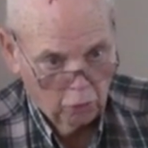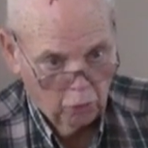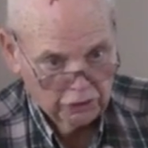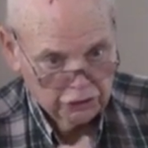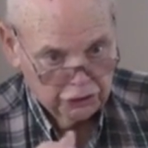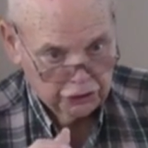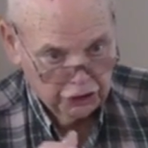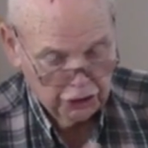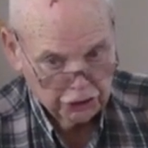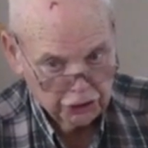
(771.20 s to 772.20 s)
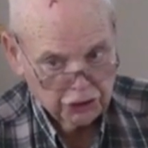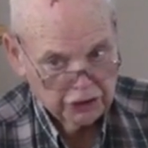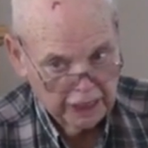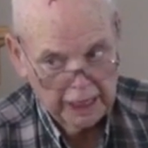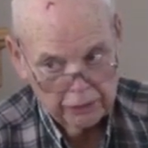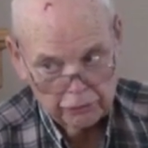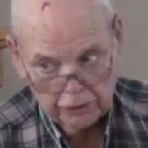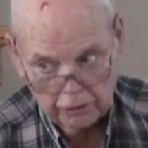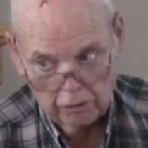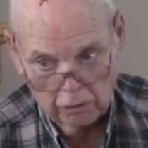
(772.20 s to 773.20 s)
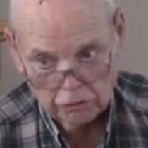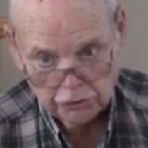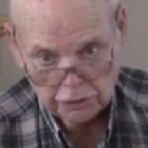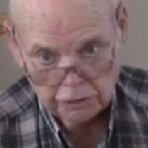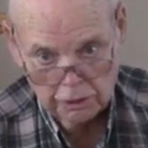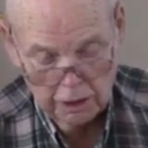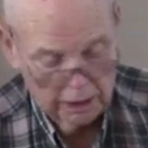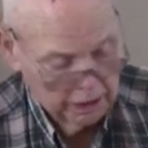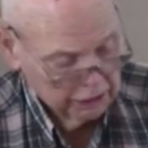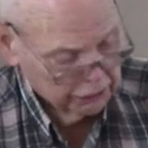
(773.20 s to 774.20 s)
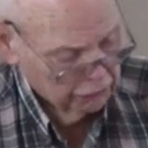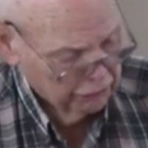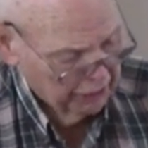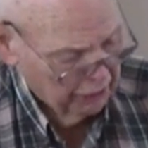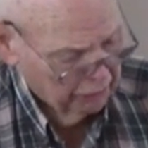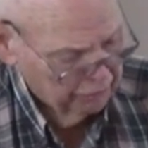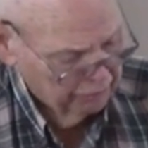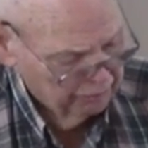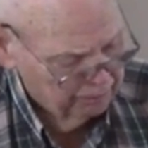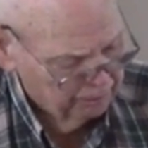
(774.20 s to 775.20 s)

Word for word: when Jesus died on the cross. So now,